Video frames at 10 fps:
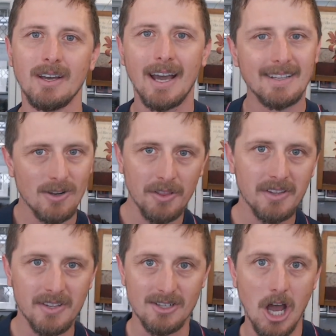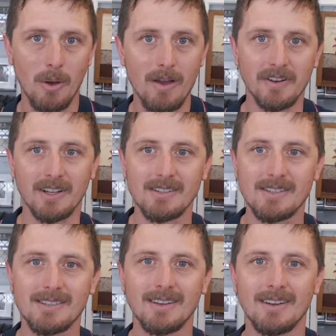It's not that there's no
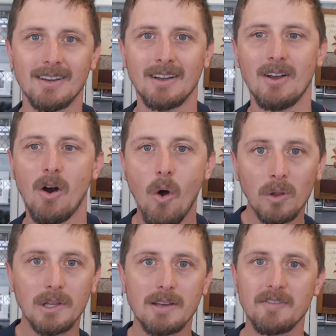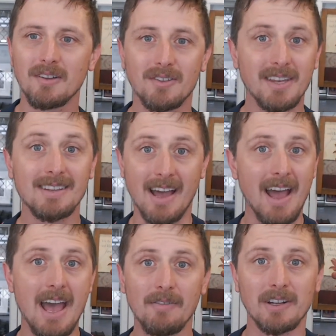evidence. All living things are
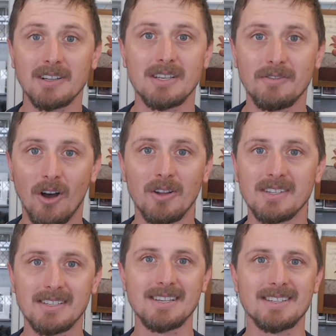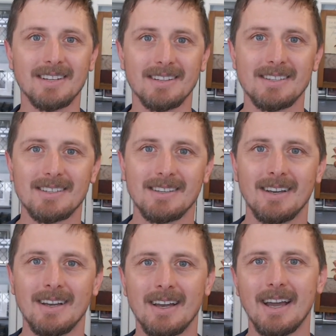evidence of God's existence.
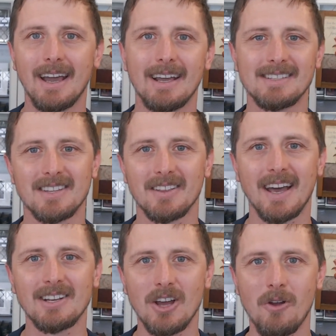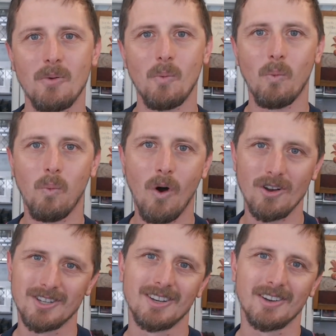It's that they don't
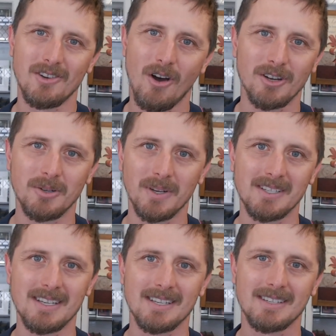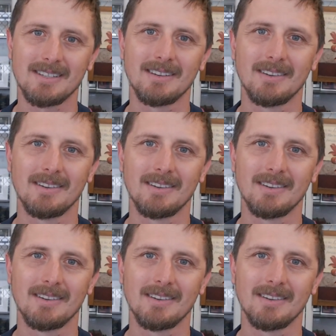want God to exist.